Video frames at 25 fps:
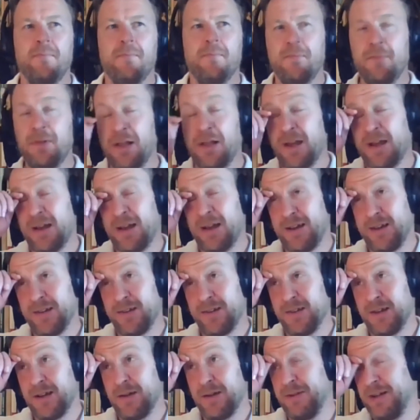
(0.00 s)
yeah,
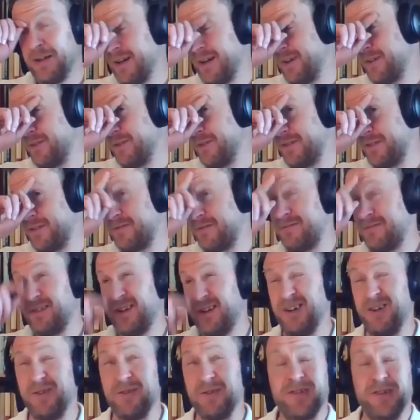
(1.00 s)
and I mean, I always
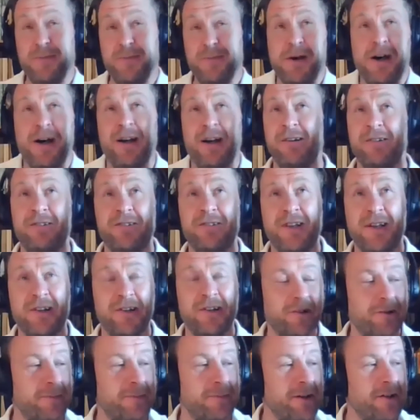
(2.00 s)
admire
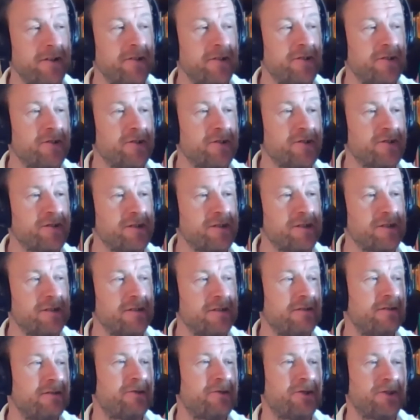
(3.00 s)
stand-up comedians just
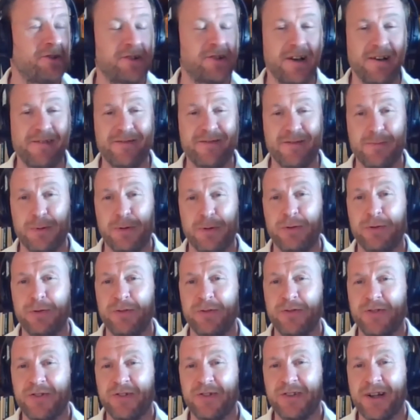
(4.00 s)
to have the
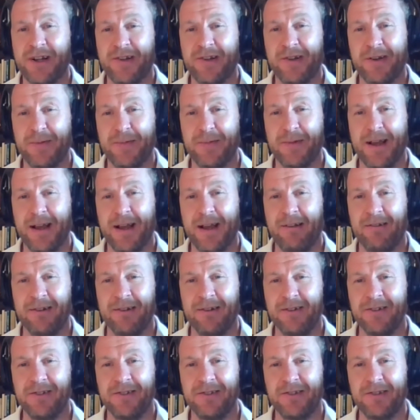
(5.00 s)
balls to stand up there
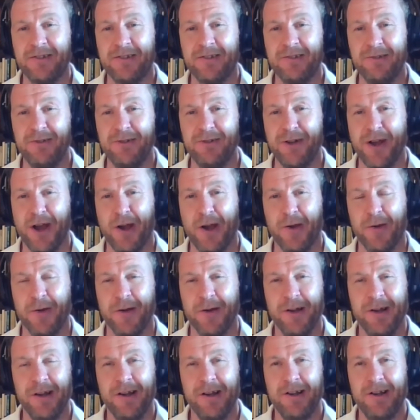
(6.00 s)
and to know,